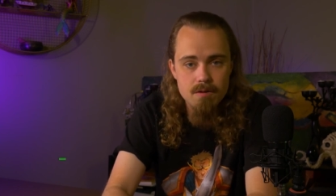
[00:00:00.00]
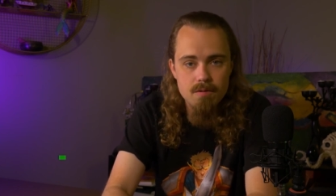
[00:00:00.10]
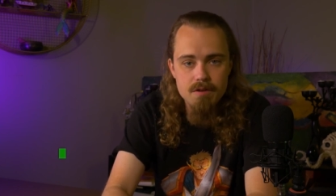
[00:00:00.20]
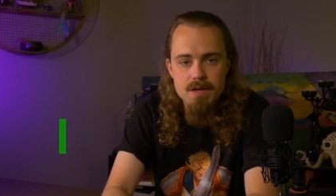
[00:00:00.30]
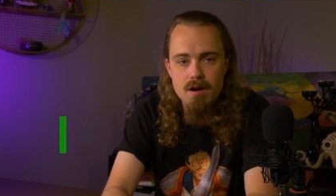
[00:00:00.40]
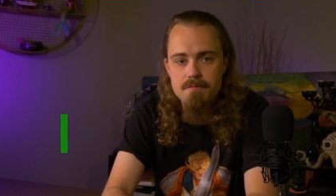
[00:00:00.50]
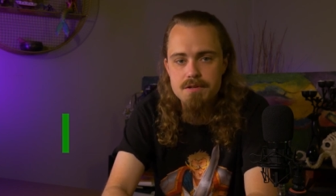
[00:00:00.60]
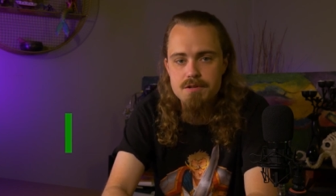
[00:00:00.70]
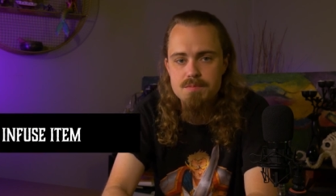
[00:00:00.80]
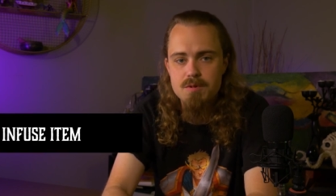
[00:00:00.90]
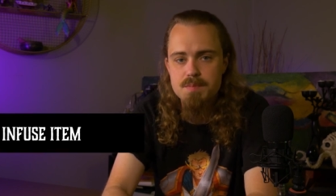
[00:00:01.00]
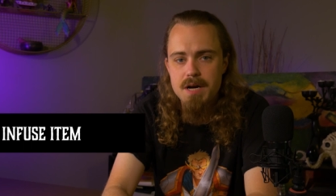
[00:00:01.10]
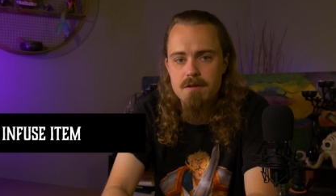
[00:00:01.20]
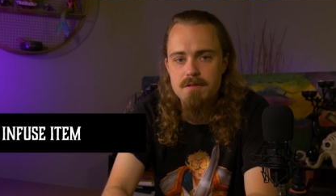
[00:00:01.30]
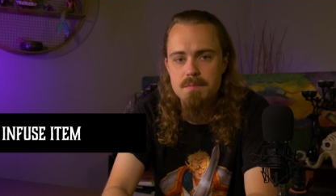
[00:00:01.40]
One of the artificer's most
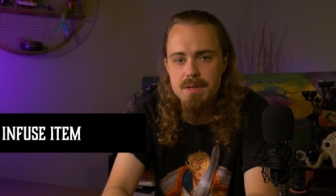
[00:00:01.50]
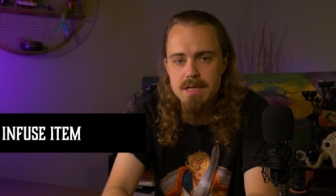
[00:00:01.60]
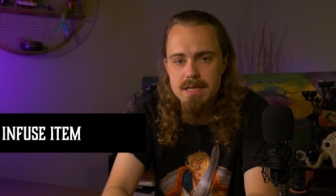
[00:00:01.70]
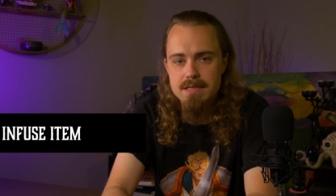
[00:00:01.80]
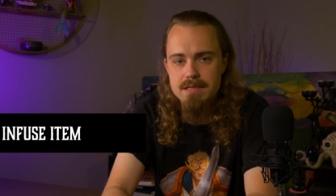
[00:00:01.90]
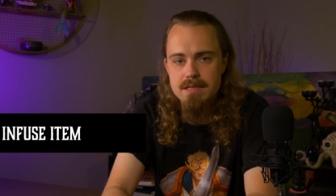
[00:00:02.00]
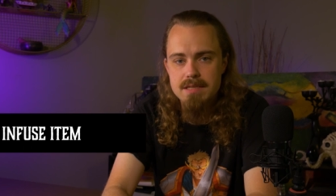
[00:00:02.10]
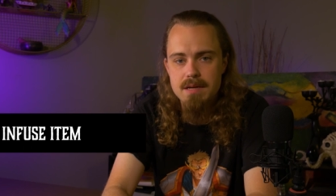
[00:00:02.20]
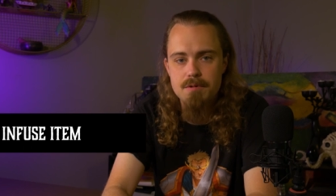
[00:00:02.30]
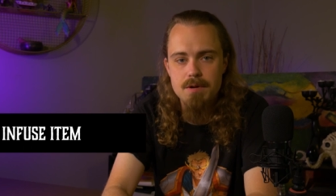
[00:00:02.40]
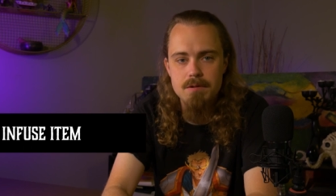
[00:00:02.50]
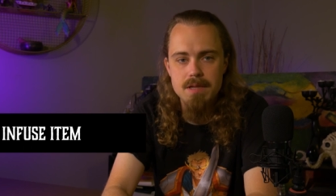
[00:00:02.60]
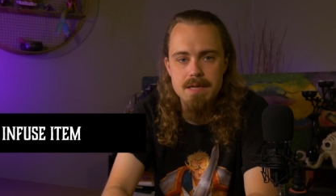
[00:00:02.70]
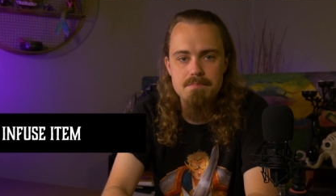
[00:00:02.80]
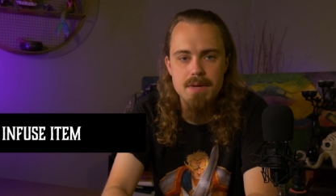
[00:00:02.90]
powerful abilities is to
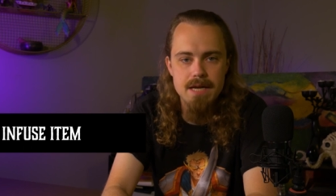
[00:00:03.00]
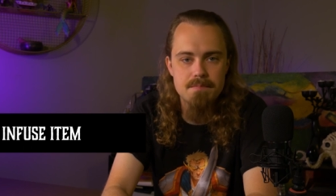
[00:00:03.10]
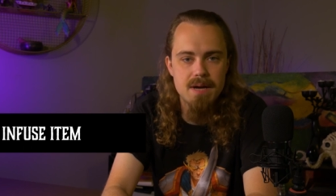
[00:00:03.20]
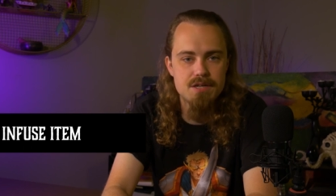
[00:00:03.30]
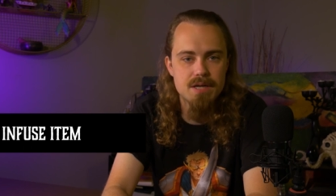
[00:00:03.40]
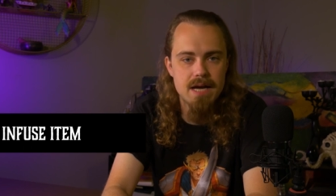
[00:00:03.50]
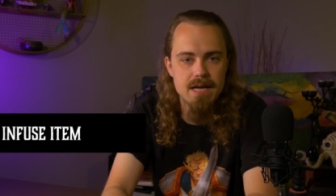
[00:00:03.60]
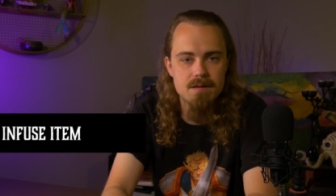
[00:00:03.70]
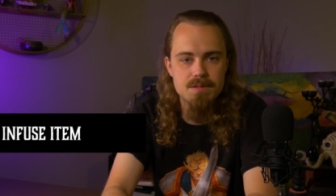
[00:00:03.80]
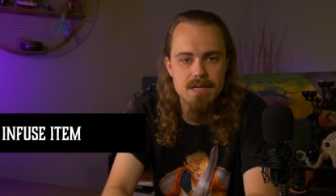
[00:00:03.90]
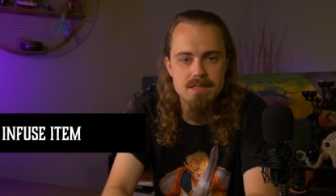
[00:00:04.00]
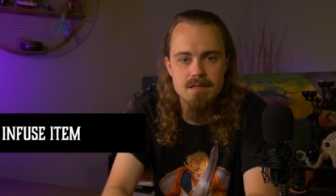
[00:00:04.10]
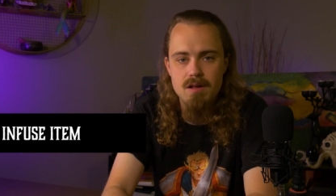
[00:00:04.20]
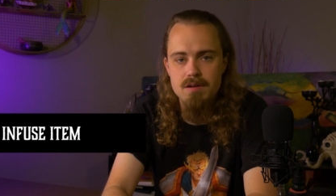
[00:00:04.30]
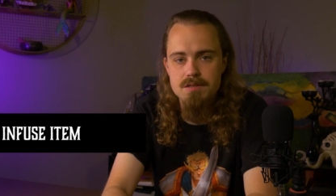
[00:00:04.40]
temporarily make magic items as
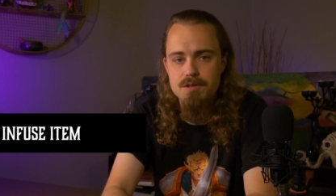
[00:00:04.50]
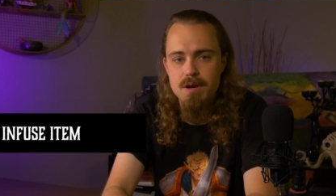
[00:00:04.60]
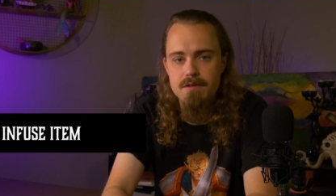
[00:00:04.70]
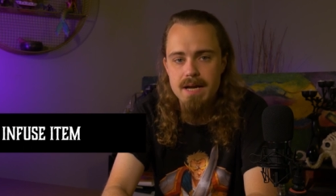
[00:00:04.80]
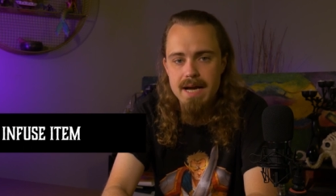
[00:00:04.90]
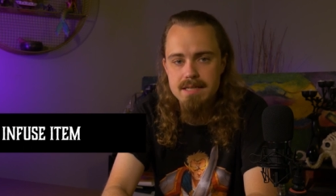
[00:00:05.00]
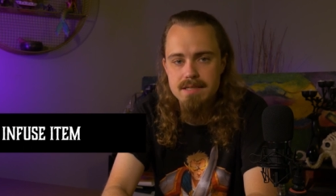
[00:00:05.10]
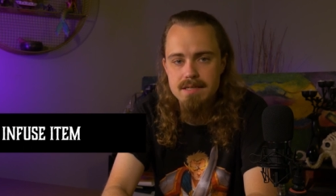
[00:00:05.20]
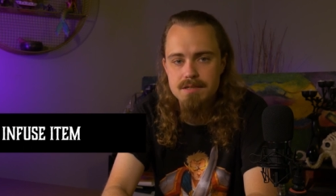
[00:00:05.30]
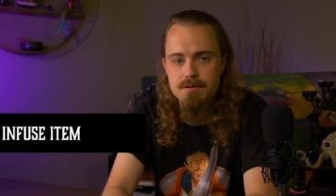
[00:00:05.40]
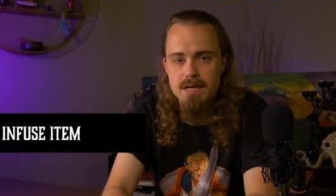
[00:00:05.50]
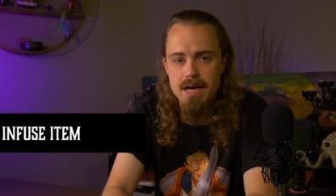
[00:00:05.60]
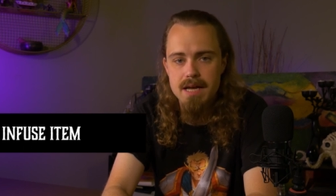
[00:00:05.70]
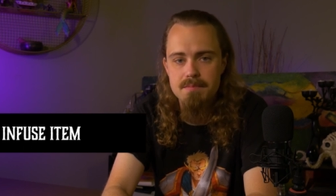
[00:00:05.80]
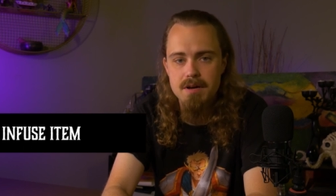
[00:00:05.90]
long as you have access to an
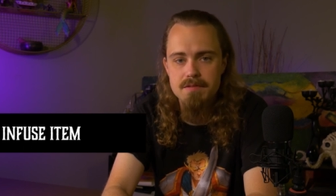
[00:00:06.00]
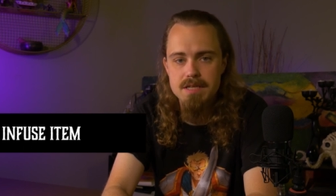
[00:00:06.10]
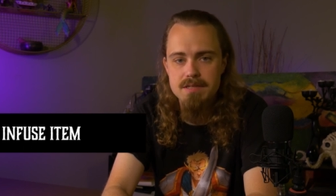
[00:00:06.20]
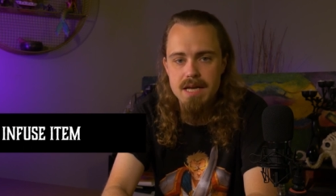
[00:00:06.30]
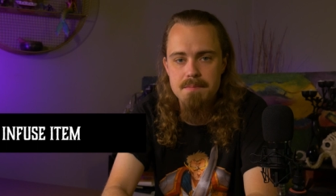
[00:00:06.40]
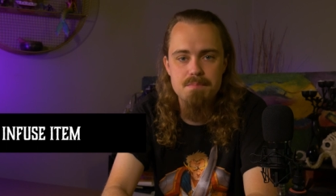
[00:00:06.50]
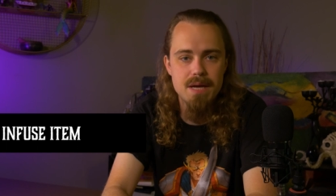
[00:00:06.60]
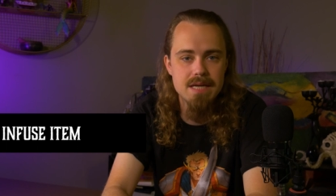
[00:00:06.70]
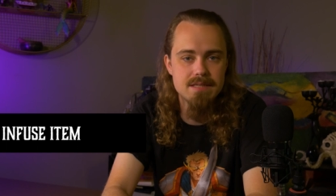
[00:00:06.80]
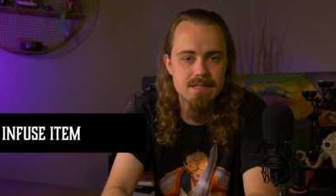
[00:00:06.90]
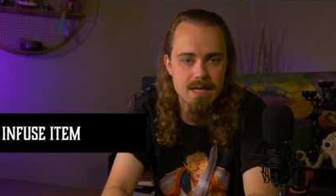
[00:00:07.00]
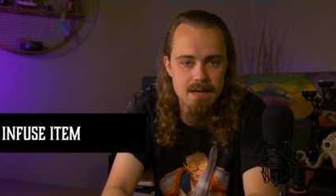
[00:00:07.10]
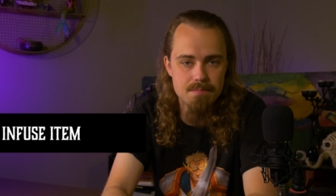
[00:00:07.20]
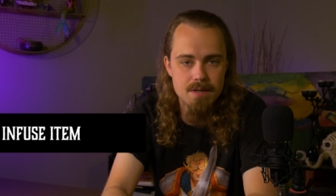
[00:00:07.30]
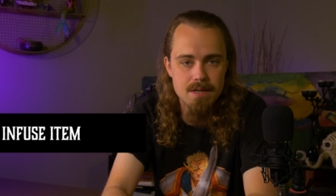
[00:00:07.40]
item of the same base
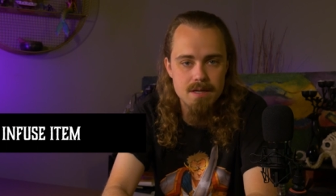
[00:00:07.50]
type.